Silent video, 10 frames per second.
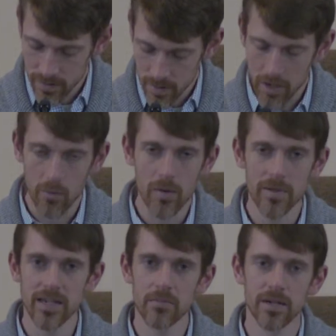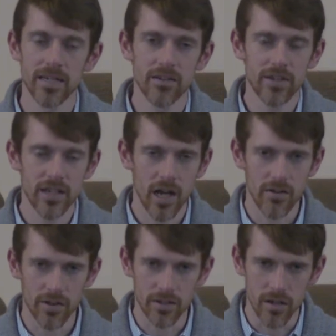But I want to begin by giving kind
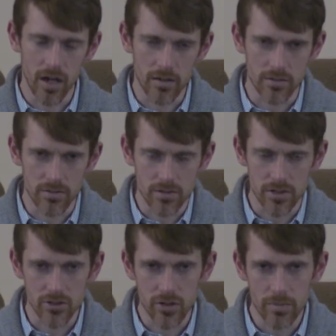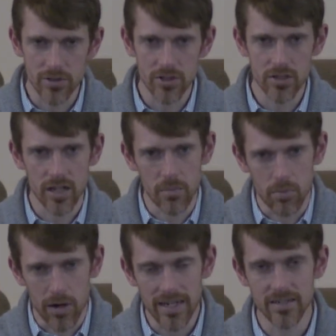of a, a description and
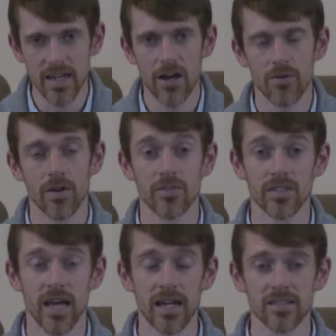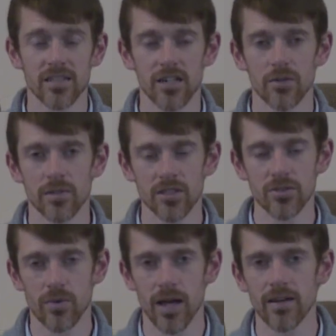breakdown of the text here that we just
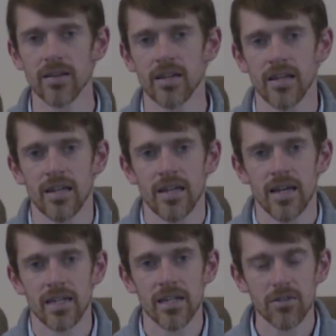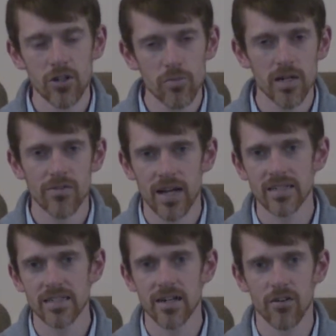read and give a little bit of an
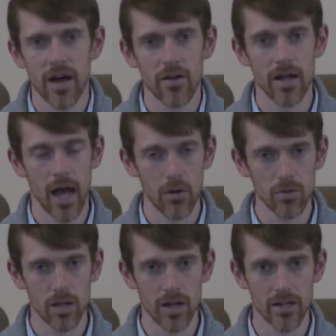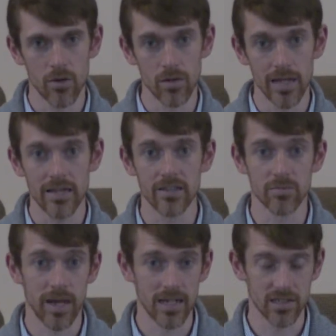idea of how to outline or lay this
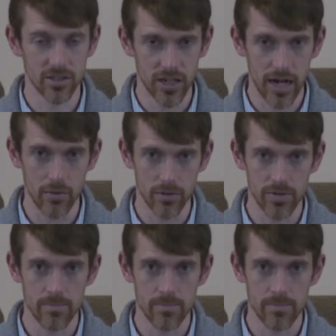passage out.